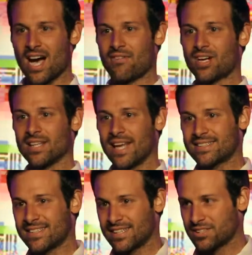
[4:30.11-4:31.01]
of
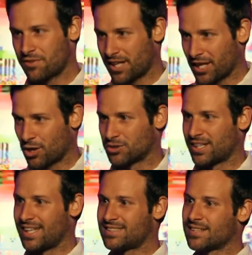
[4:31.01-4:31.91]
collecting these videos
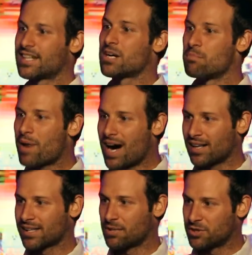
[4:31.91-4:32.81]
and easily
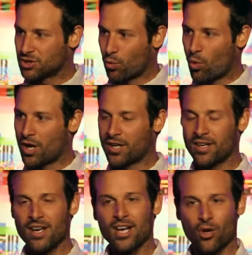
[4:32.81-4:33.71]
compiling them into one